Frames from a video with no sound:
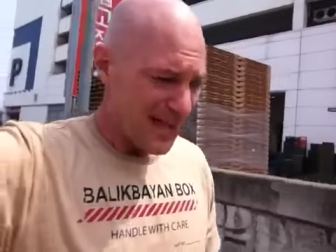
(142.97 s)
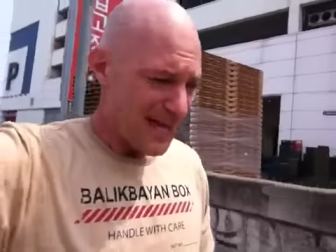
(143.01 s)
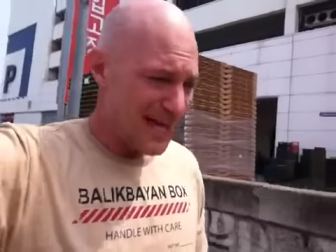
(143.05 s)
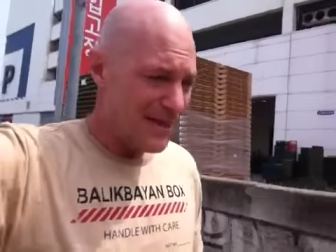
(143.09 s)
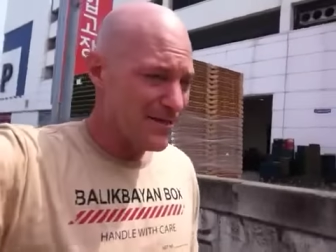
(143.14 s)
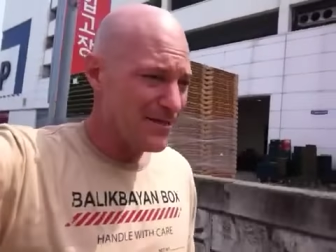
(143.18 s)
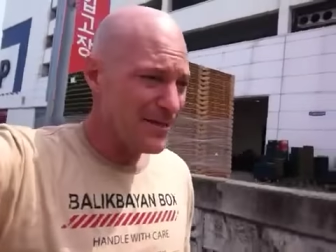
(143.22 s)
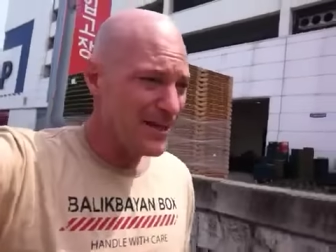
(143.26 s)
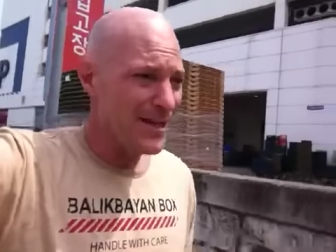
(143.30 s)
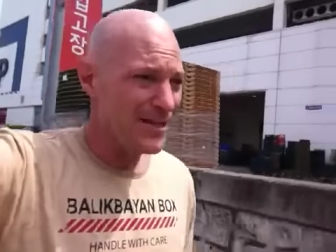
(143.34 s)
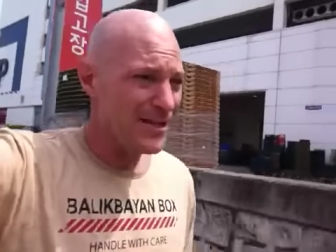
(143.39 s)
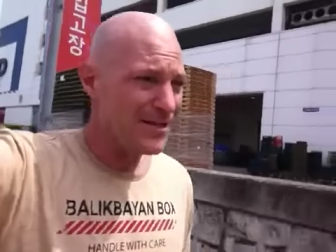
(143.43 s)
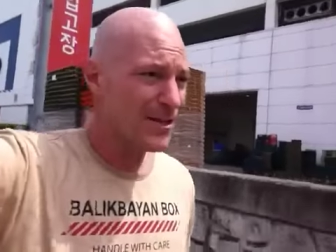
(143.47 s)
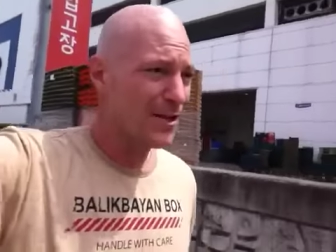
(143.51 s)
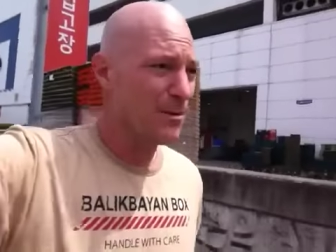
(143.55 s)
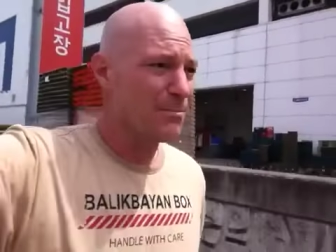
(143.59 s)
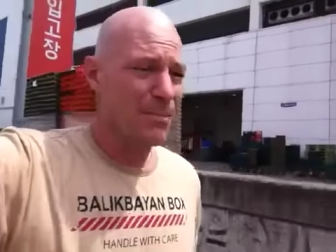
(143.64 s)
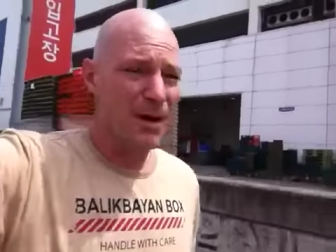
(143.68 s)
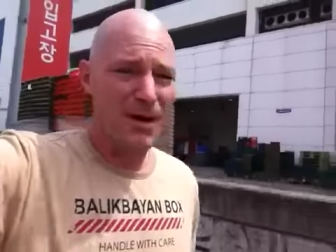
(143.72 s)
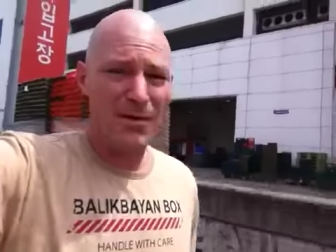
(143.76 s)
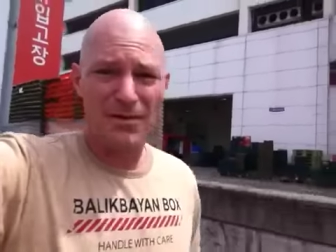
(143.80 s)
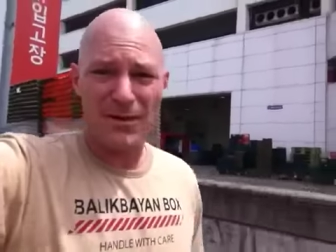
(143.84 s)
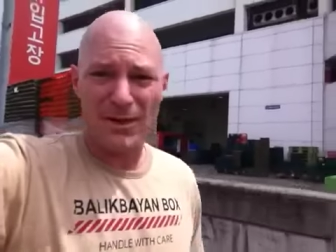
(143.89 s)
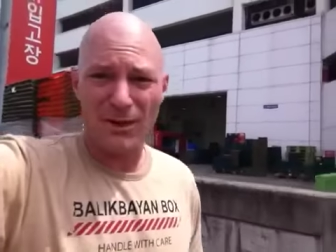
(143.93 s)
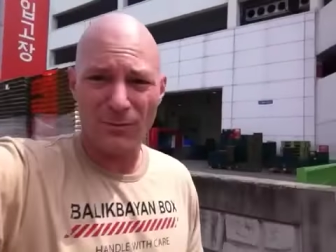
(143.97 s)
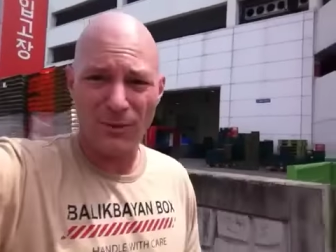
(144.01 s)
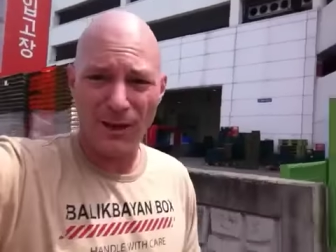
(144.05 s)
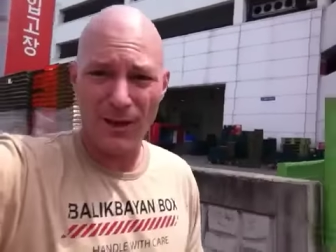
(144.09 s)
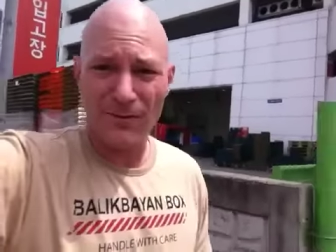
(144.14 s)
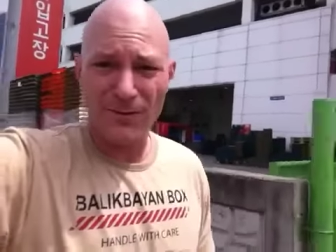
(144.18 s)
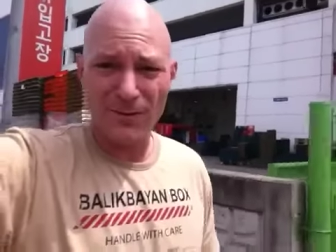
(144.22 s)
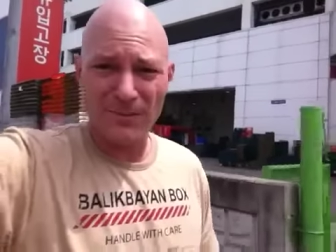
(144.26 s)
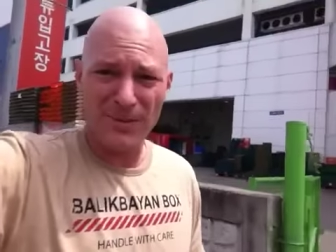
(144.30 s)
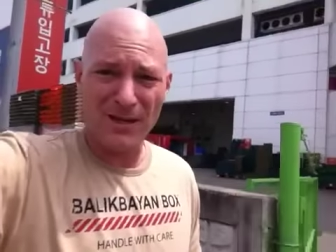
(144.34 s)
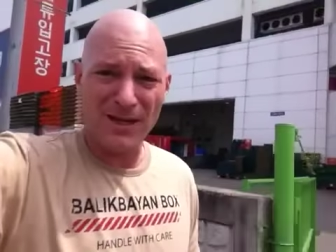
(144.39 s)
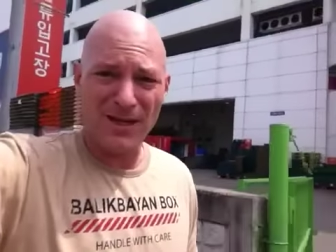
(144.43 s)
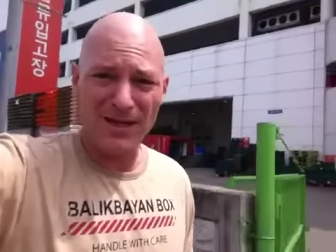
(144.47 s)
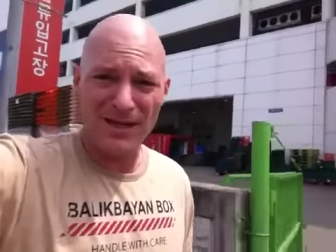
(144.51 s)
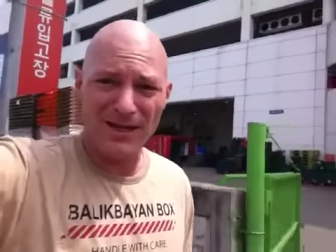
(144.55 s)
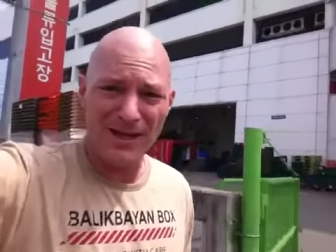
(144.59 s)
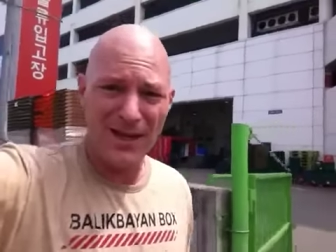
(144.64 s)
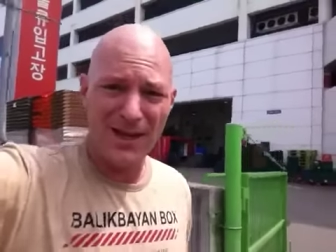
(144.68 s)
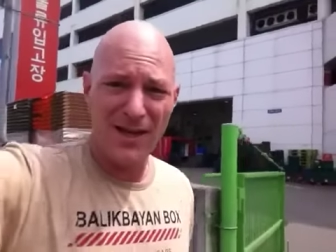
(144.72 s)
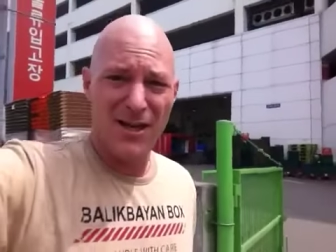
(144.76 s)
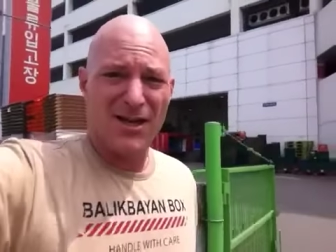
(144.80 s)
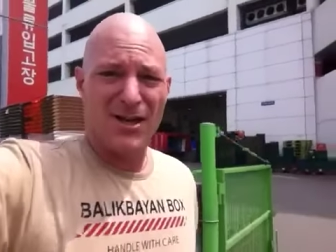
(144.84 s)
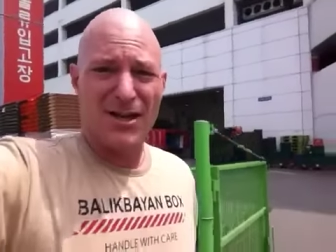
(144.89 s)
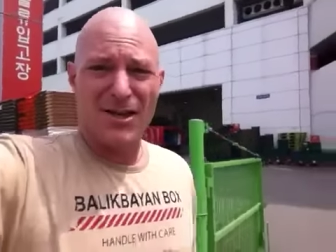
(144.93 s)
and then your monthly rent would be
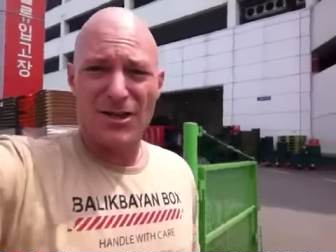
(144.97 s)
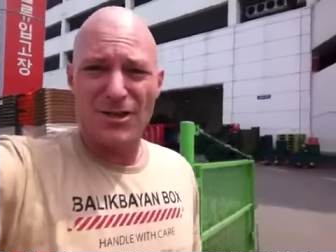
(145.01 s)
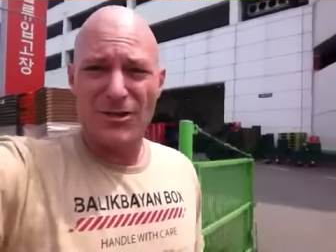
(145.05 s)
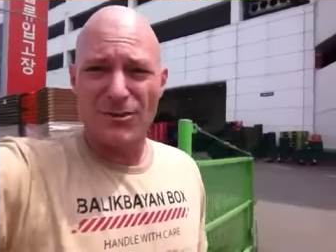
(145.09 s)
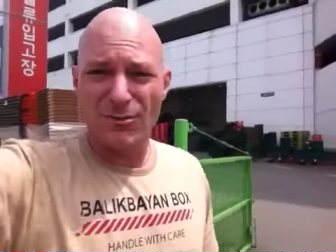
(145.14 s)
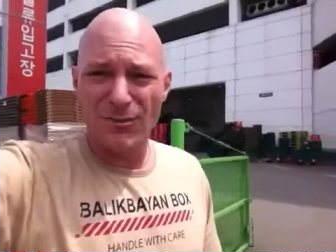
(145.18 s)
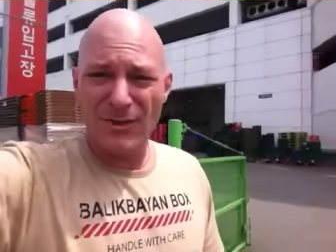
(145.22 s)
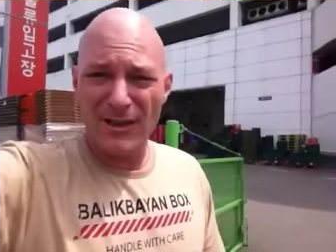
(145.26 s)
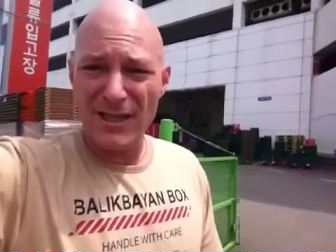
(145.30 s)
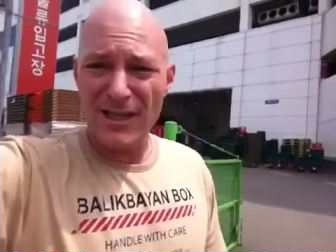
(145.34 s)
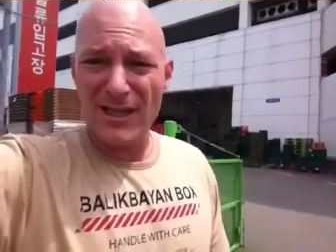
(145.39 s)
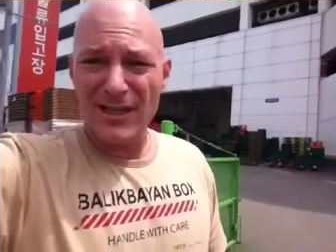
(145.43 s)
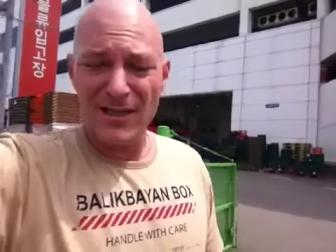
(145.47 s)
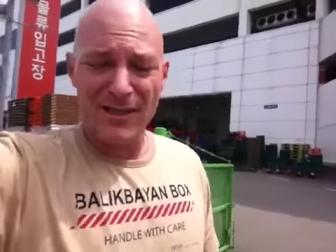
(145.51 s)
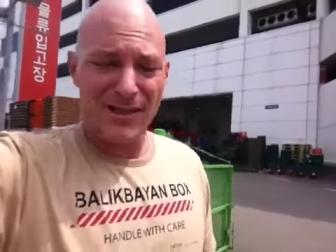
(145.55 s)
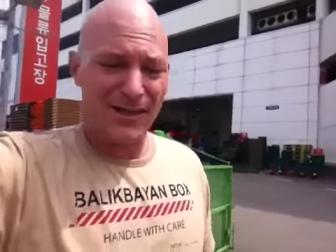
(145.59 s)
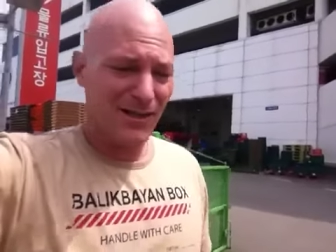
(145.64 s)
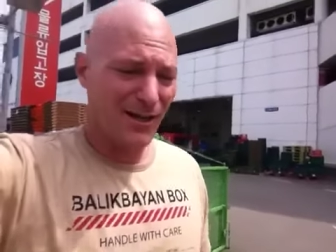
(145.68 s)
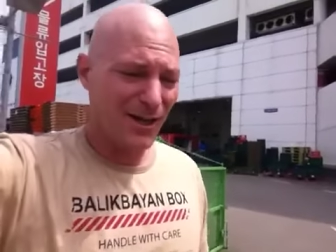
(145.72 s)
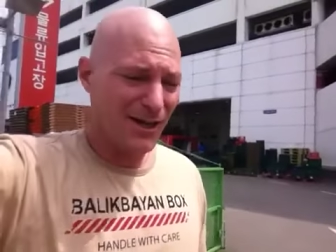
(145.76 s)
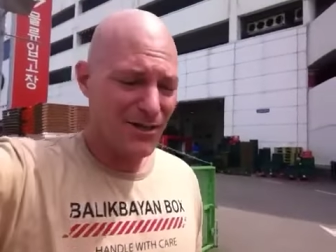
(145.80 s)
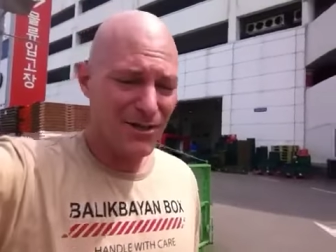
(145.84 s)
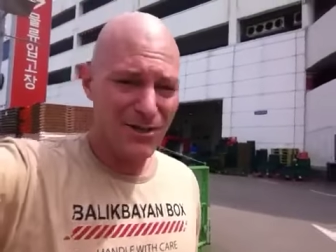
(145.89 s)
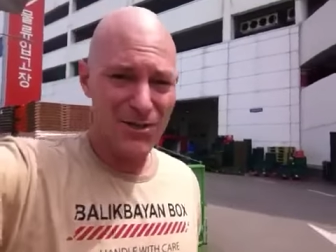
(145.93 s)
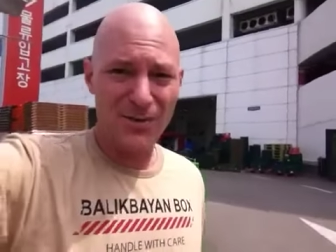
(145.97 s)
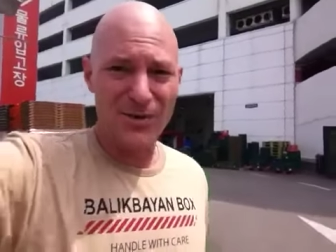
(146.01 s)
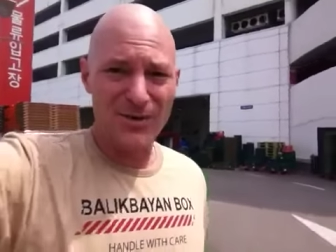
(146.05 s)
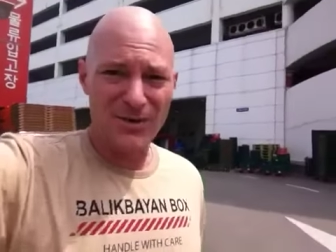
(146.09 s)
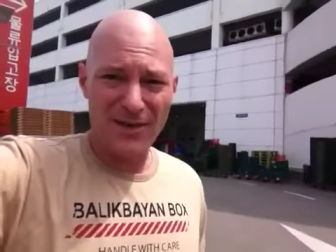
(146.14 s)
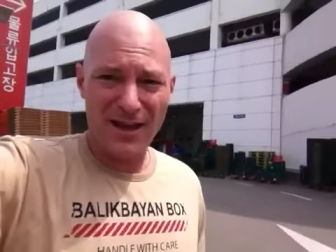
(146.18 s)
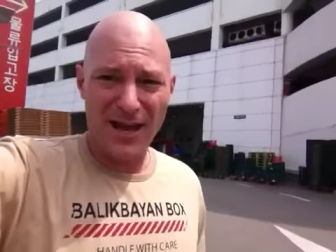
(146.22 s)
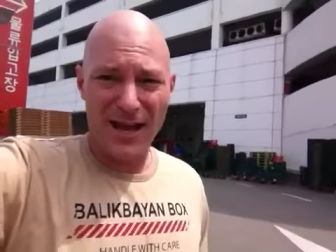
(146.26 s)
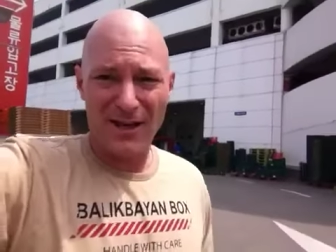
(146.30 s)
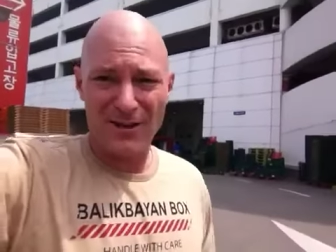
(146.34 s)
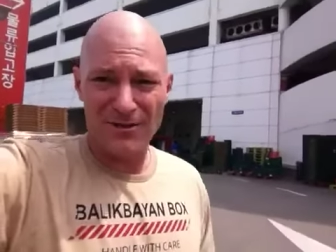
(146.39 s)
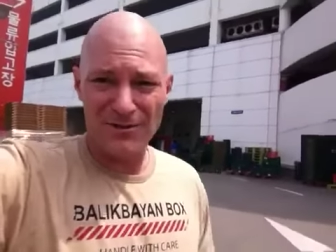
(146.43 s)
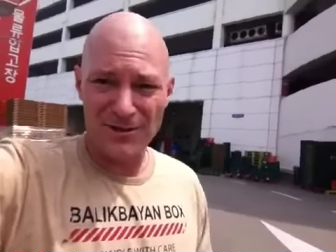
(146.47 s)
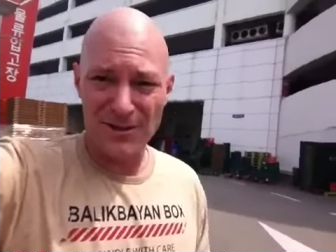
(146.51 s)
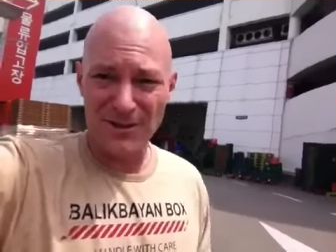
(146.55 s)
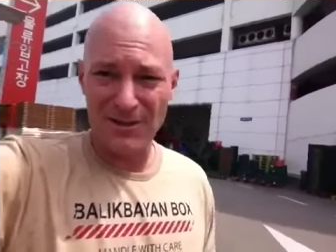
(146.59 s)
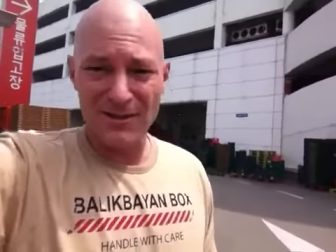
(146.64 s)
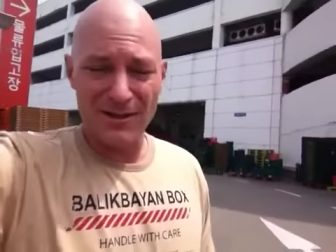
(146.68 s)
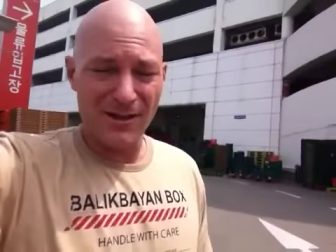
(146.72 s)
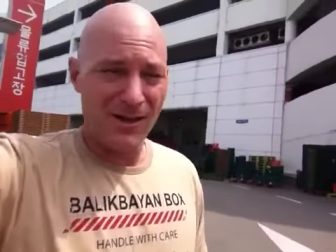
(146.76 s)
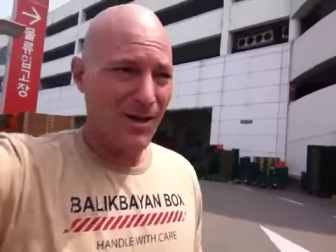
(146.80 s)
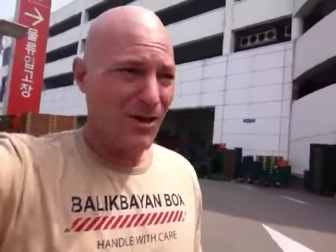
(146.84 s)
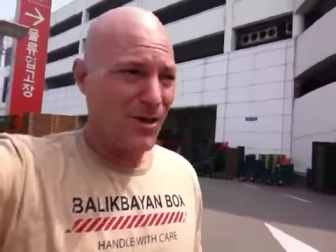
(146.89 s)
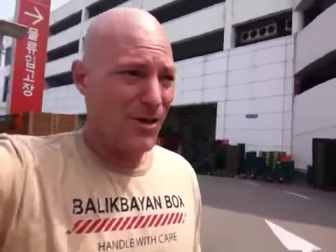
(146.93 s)

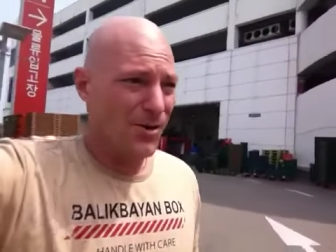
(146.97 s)
300,000